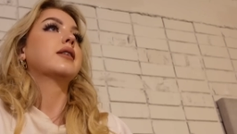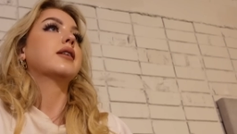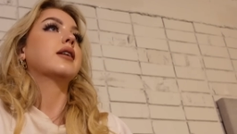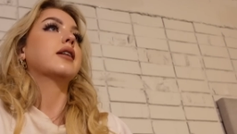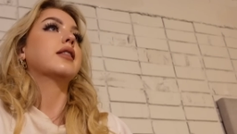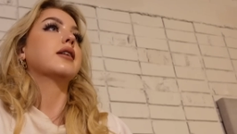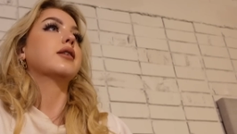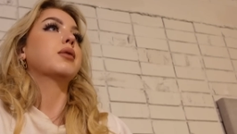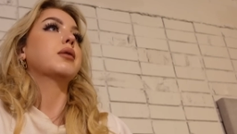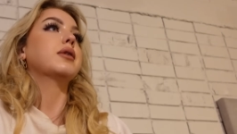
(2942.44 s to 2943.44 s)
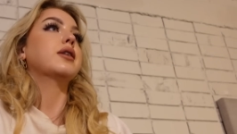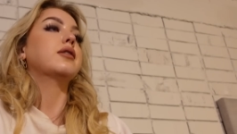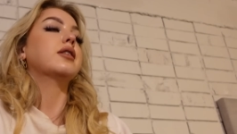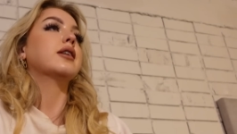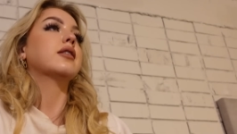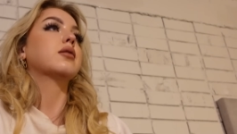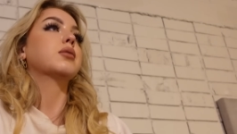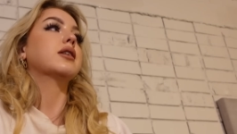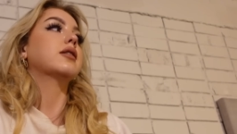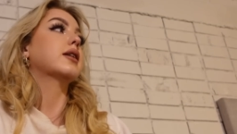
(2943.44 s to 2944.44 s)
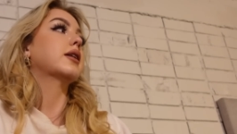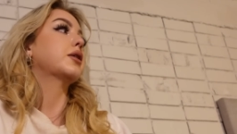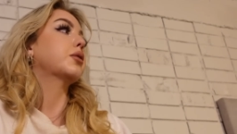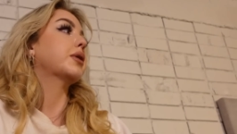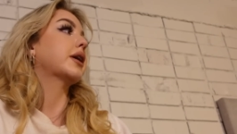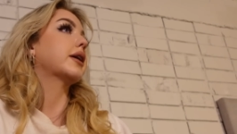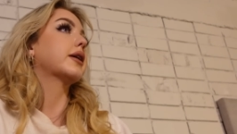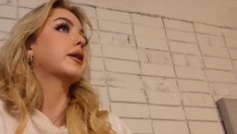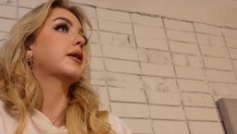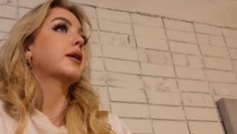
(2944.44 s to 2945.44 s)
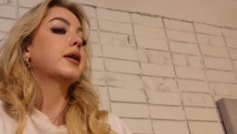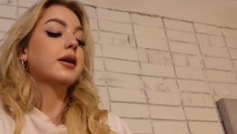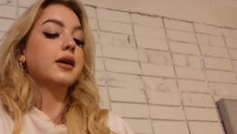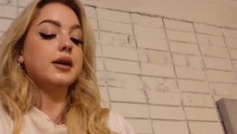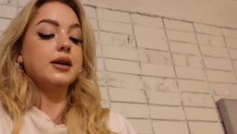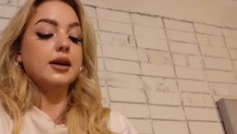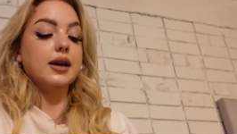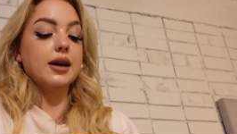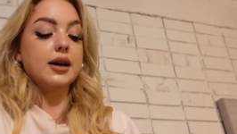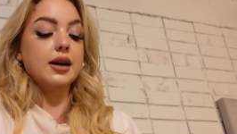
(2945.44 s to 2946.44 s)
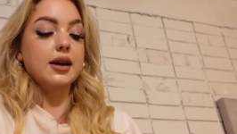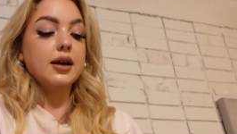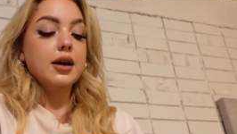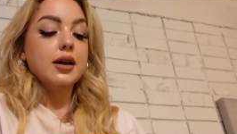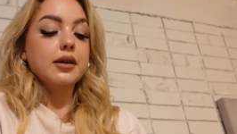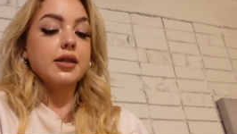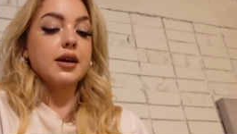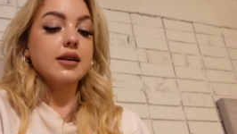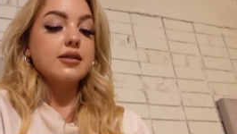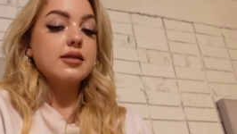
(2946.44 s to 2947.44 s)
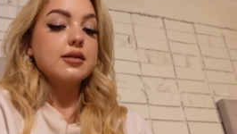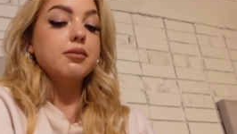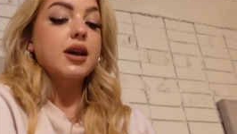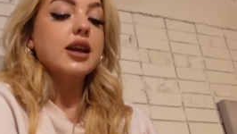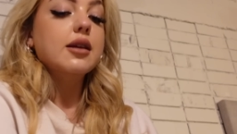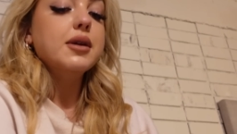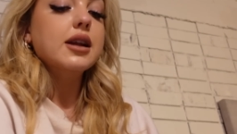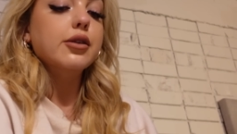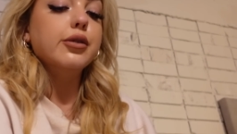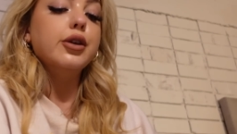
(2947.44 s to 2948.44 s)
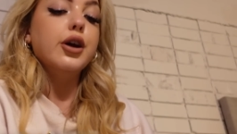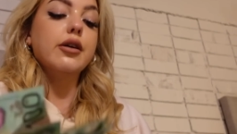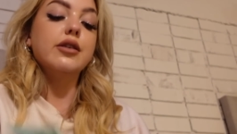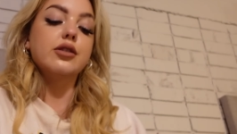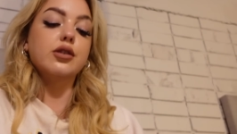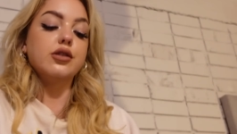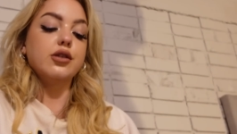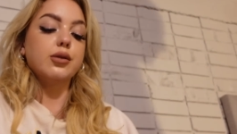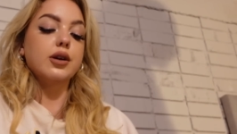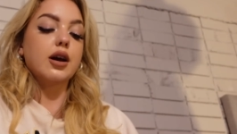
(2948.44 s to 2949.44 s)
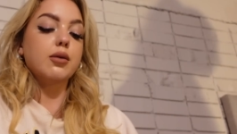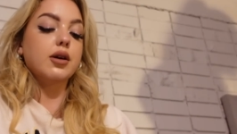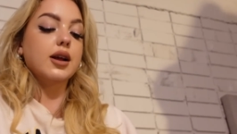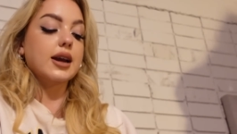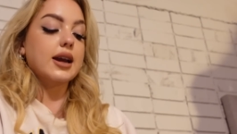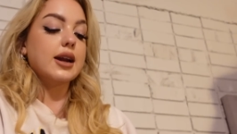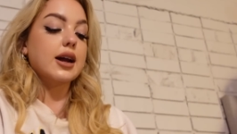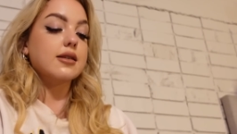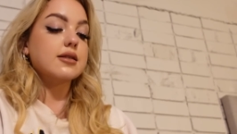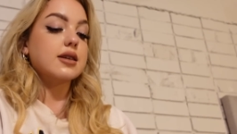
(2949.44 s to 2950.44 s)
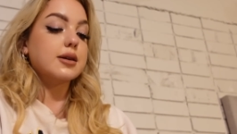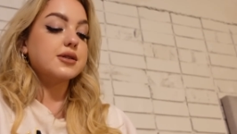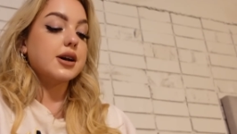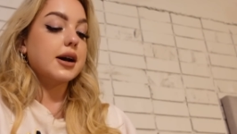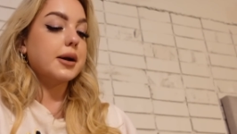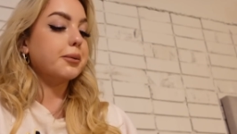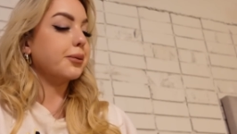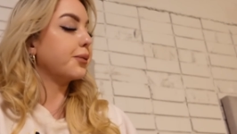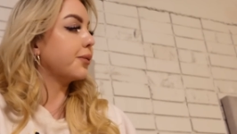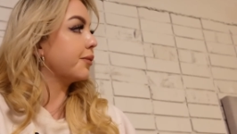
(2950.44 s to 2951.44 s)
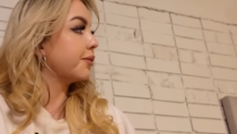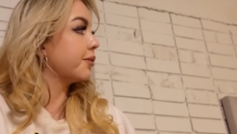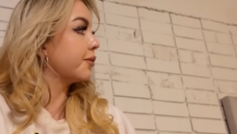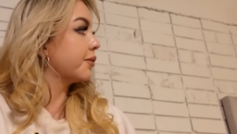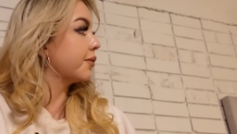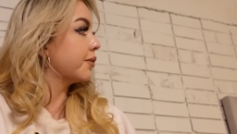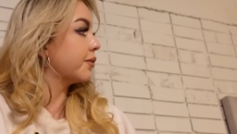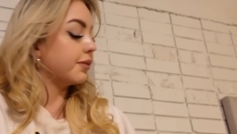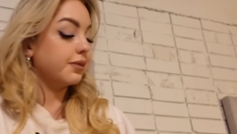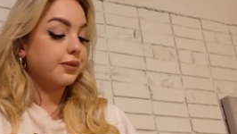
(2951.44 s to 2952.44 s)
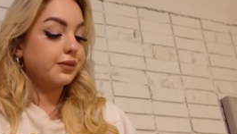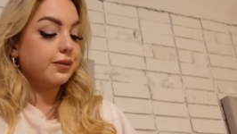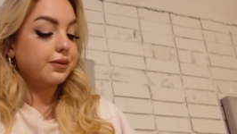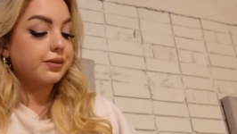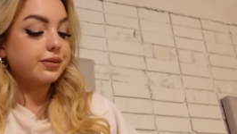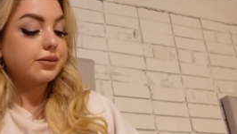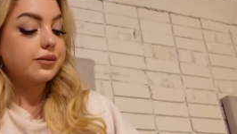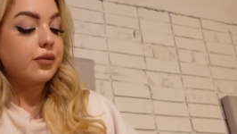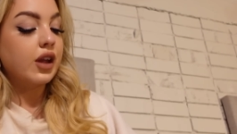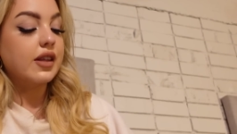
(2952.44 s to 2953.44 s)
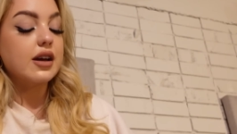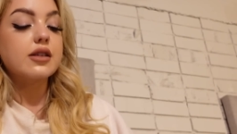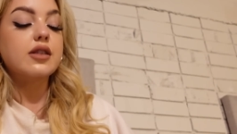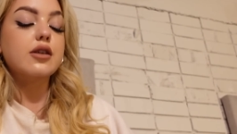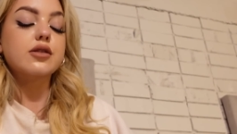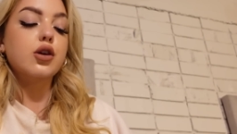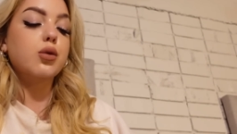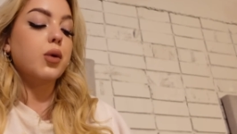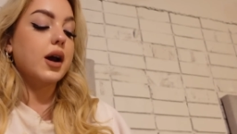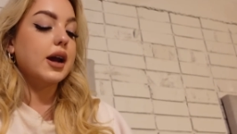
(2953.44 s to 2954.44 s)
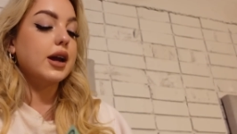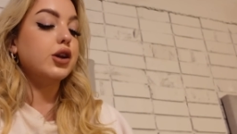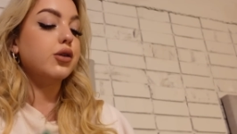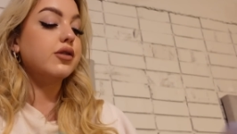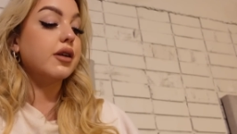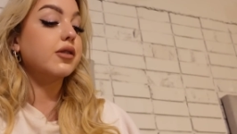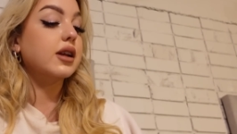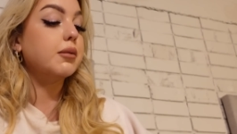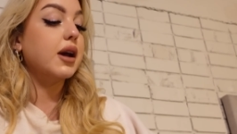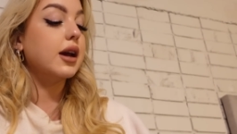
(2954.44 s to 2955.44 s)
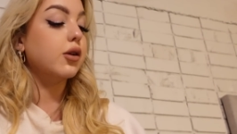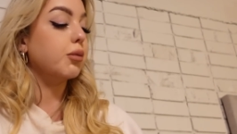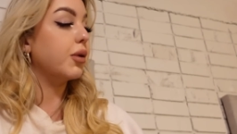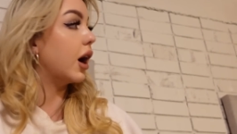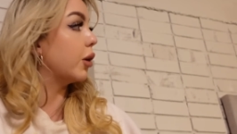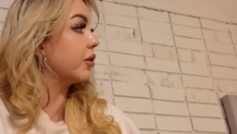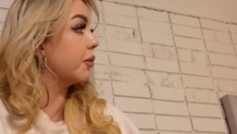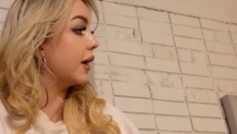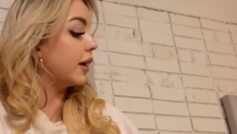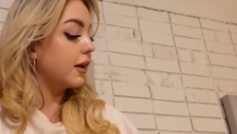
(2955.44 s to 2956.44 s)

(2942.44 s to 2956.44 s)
Yeah. I think maybe you did get some money taken out. I'll, I'll do a count right now. Yeah, I'm, I'm that's certain. making me a little nervous because you and I were like in out at the same time. I'm certain, like. There, there's no way you definitely made on par with me.